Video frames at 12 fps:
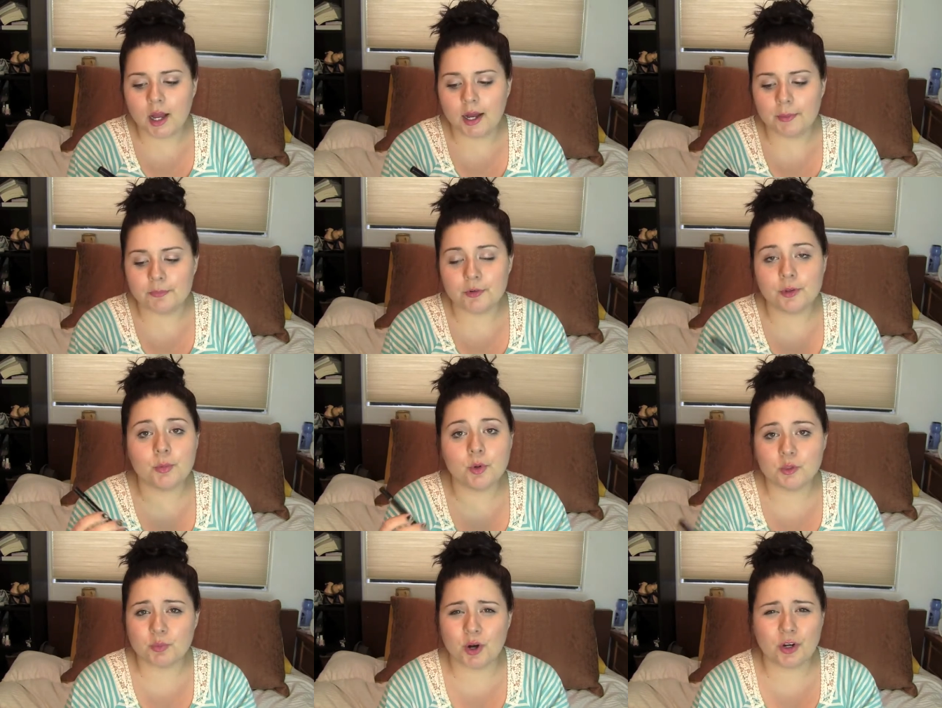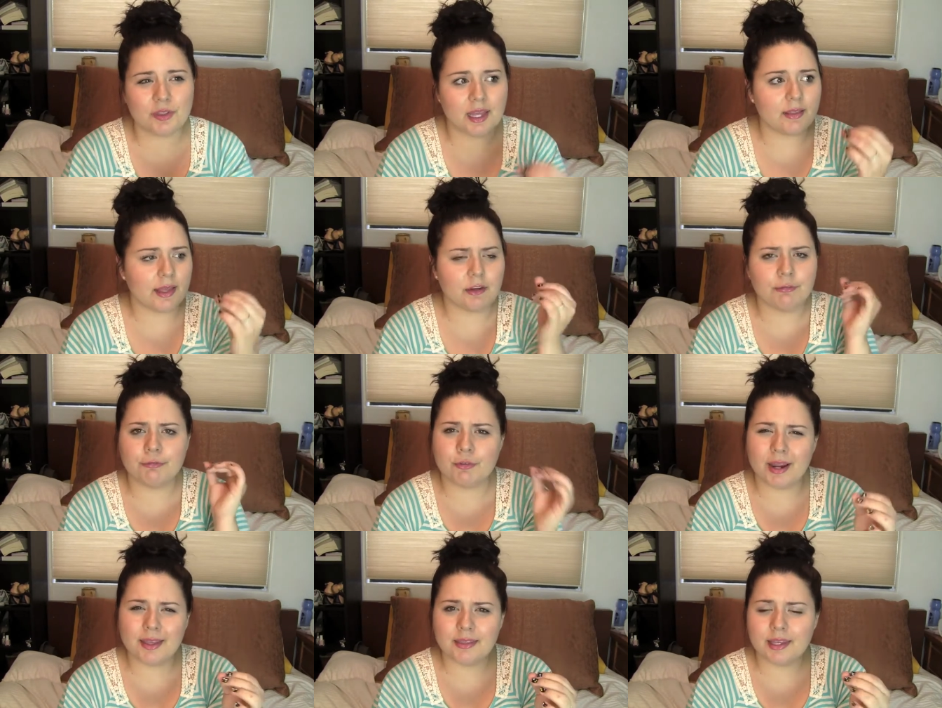Um, for the most part, they like
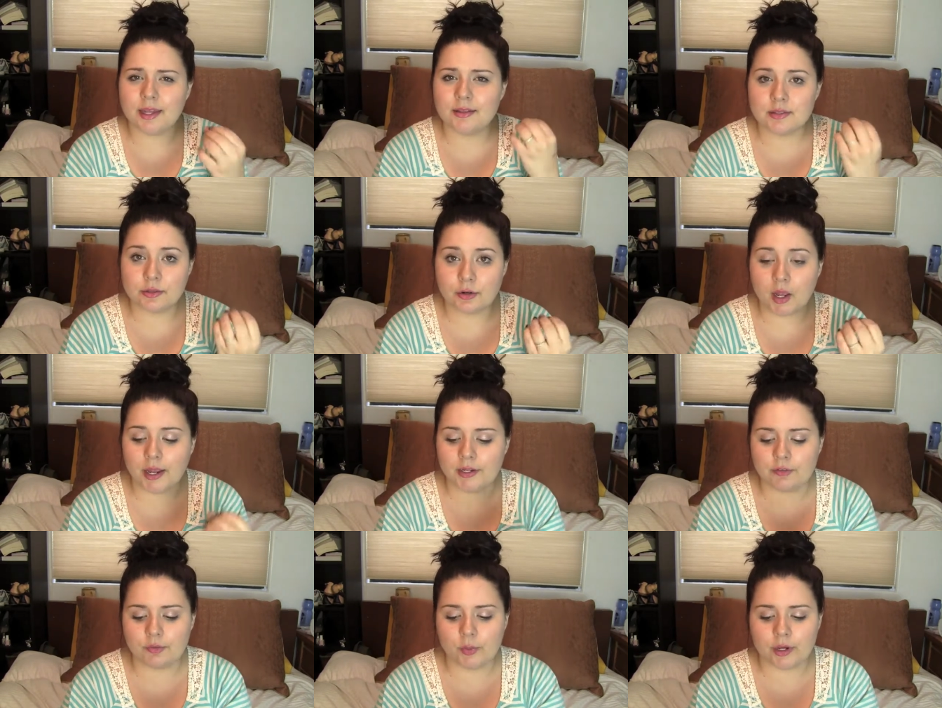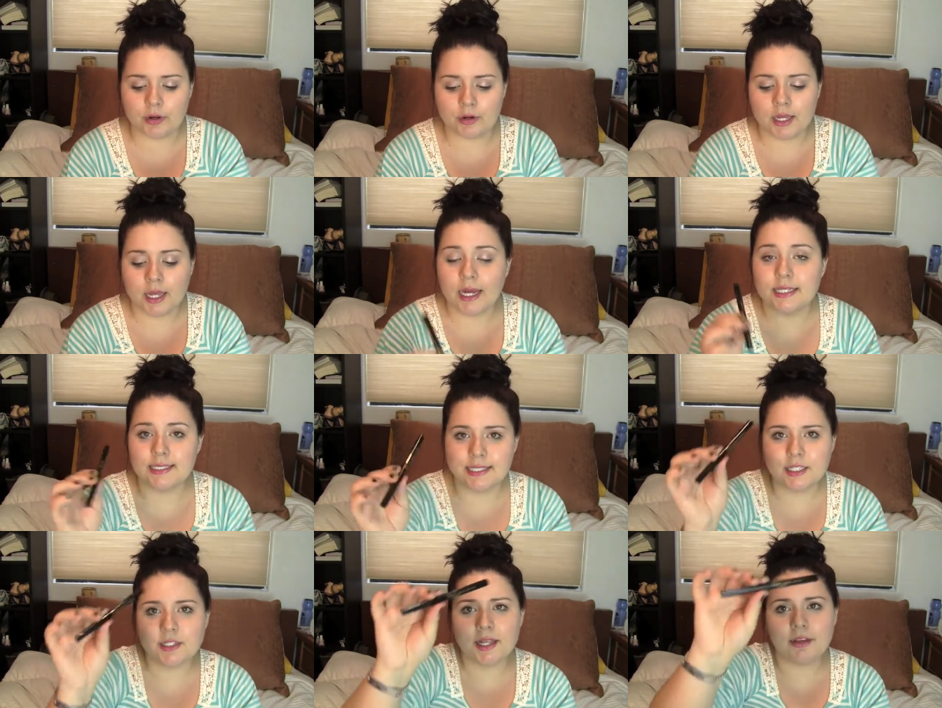fray at the ends and they're kind of weird.
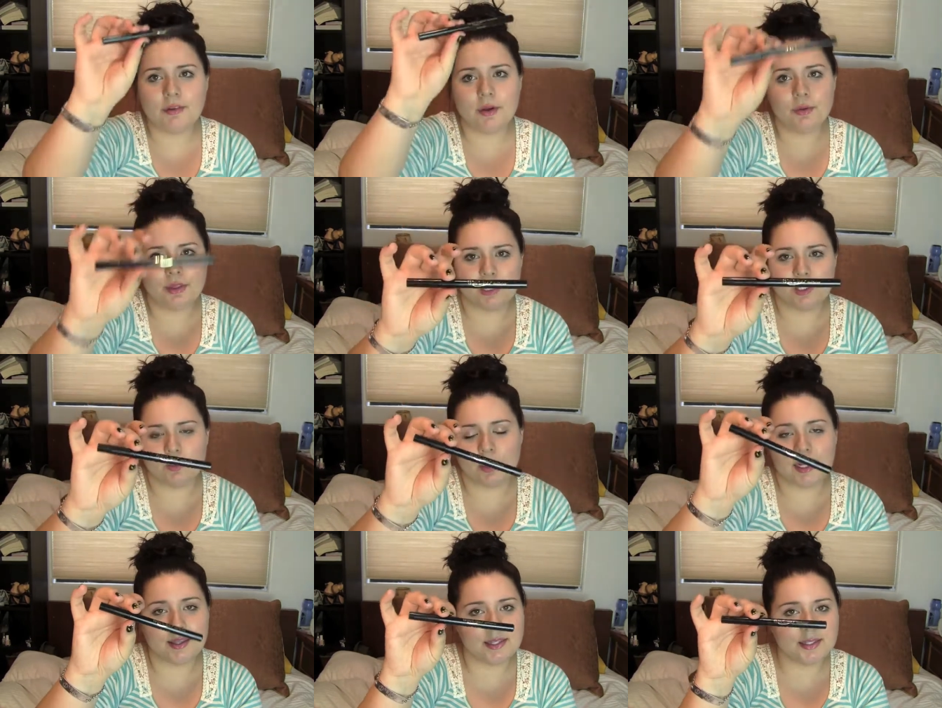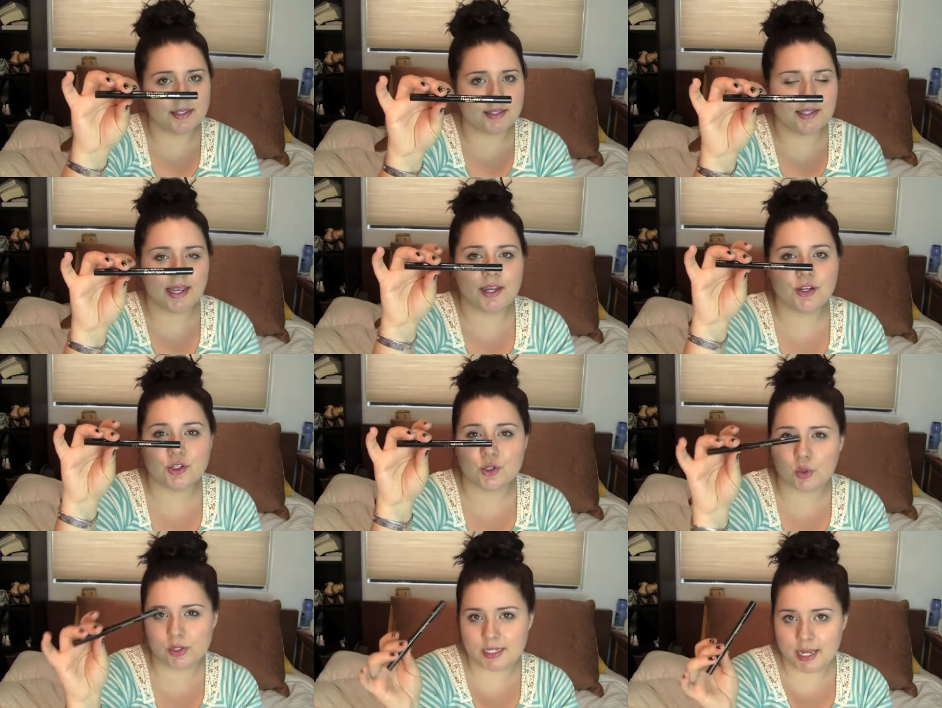Until I found this one. This is a
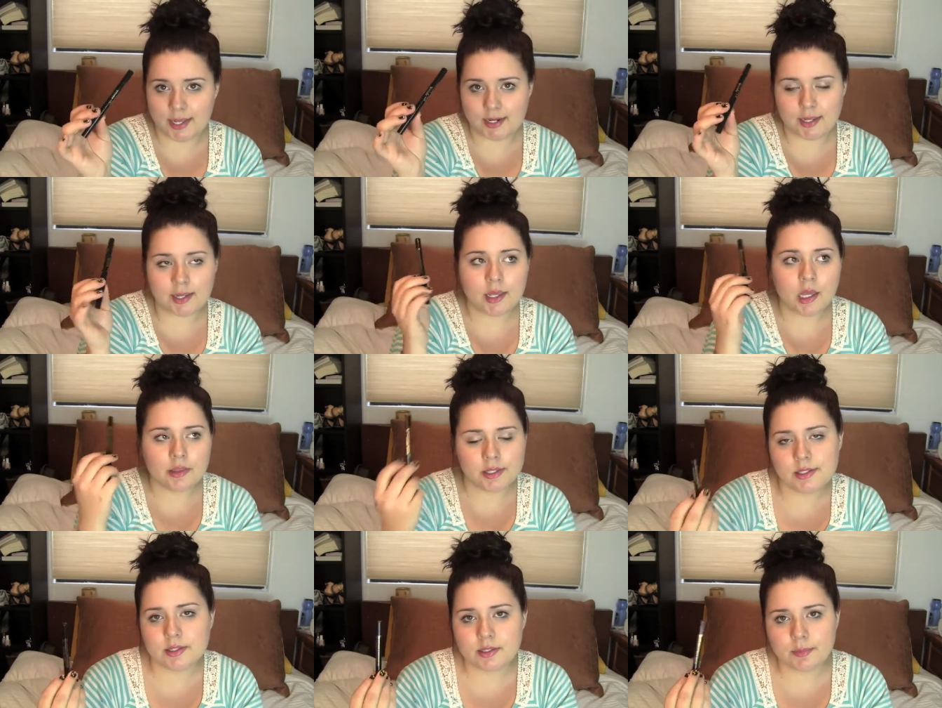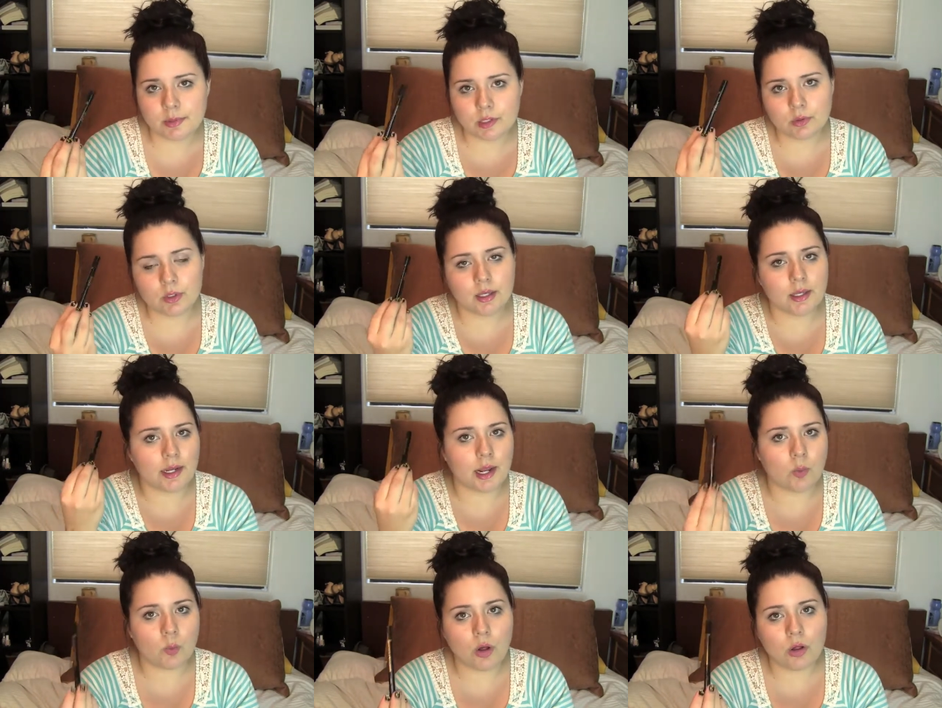Jordana. This is something you can get
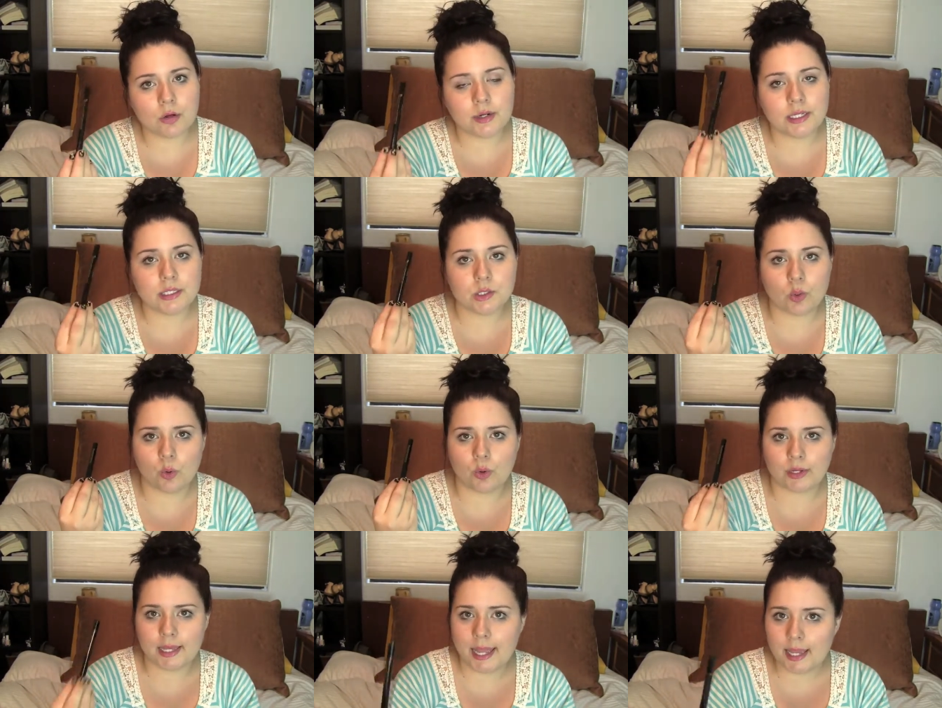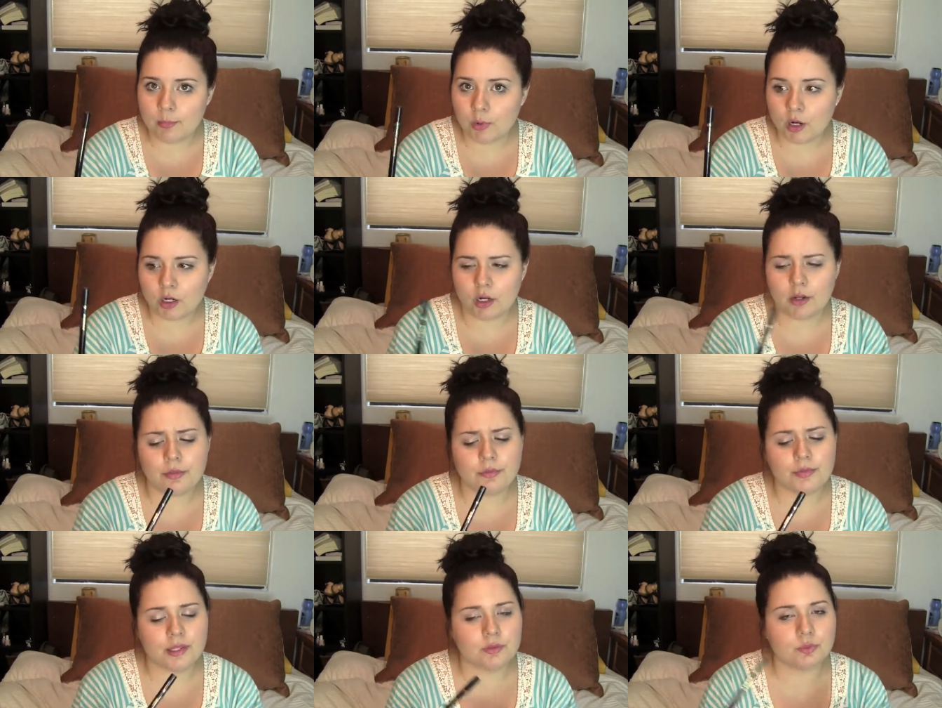at Walgreens or Kmart.
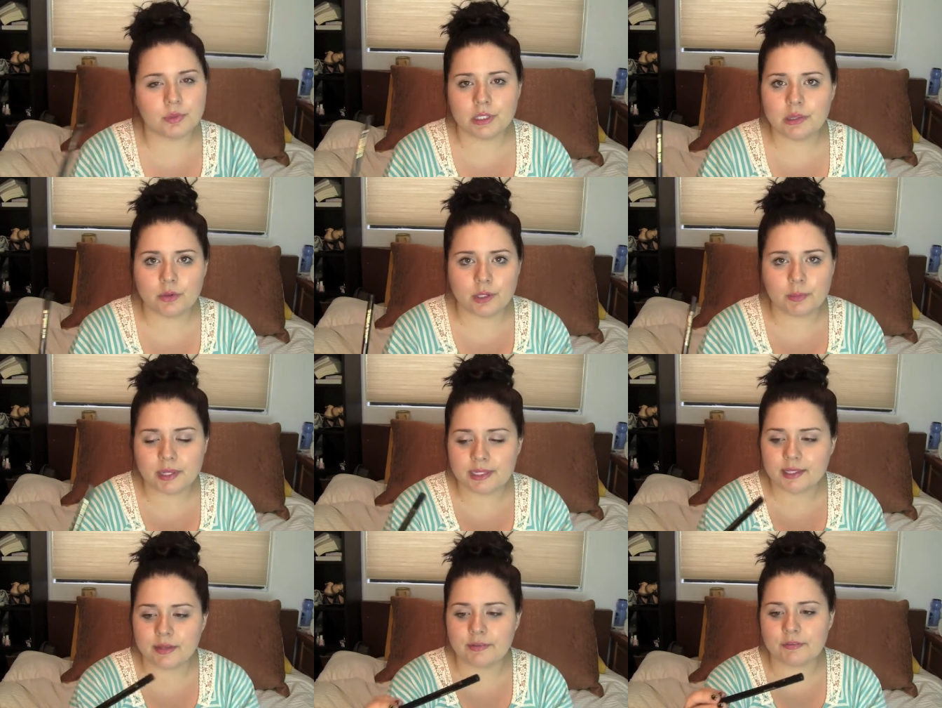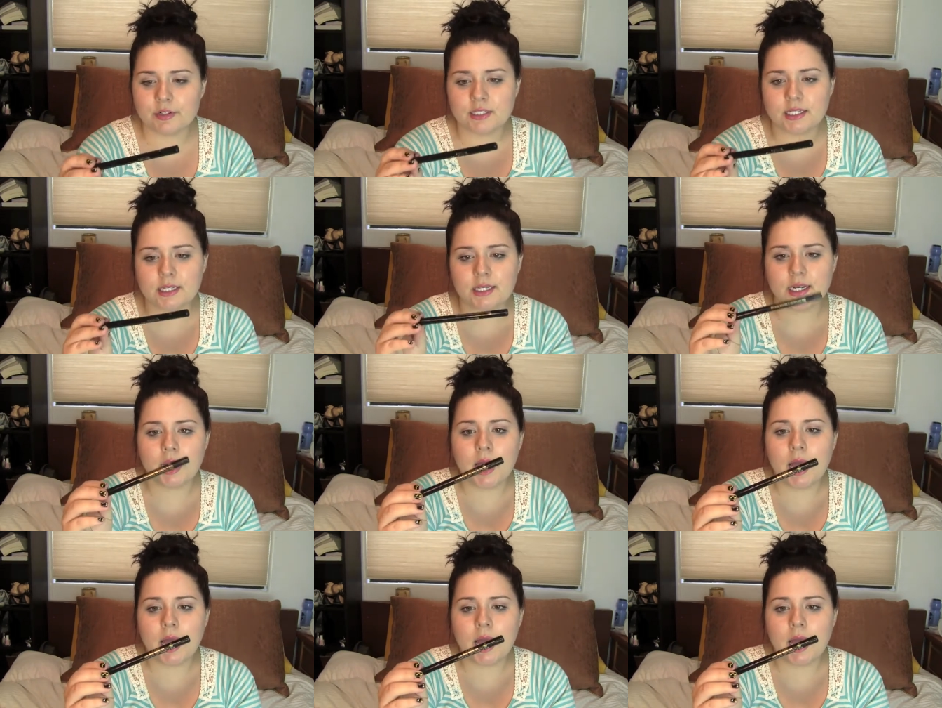That's really the only place I've ever seen it.